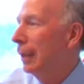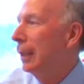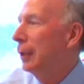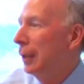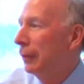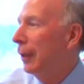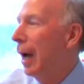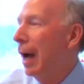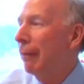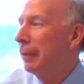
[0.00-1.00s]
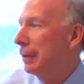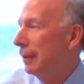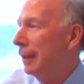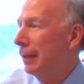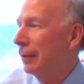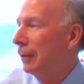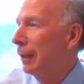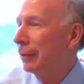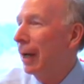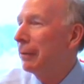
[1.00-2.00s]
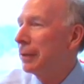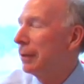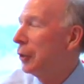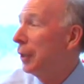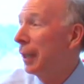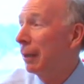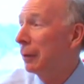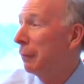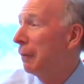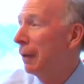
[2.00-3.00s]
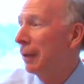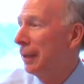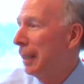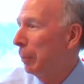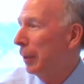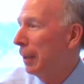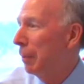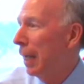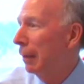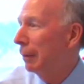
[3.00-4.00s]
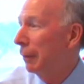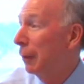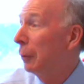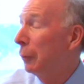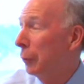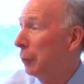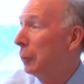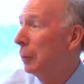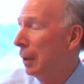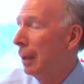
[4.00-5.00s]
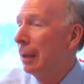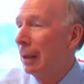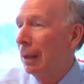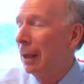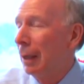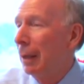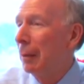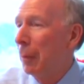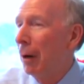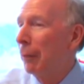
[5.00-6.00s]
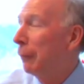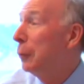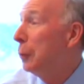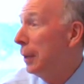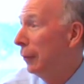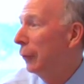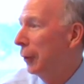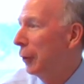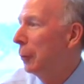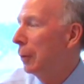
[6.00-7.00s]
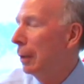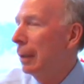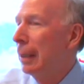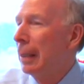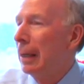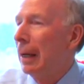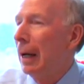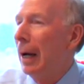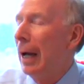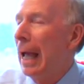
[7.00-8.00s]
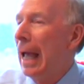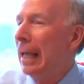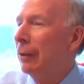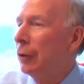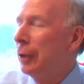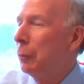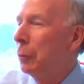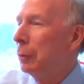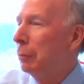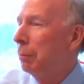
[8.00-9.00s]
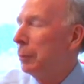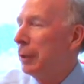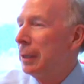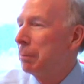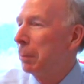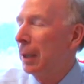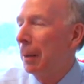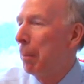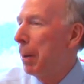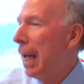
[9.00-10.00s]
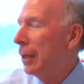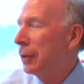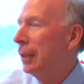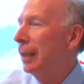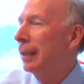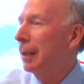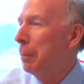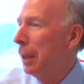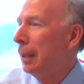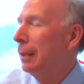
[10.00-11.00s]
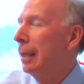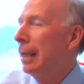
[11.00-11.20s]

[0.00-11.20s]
it's obviously that it's obvious that she cares very deeply about those who um, are food insecure, uh, and she will she's compassionate and committed.